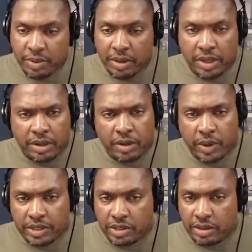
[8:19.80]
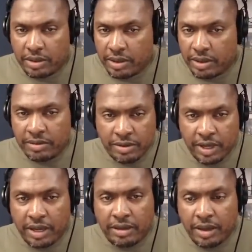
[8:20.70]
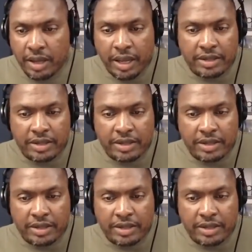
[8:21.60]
probably a good question. Yeah, you can't.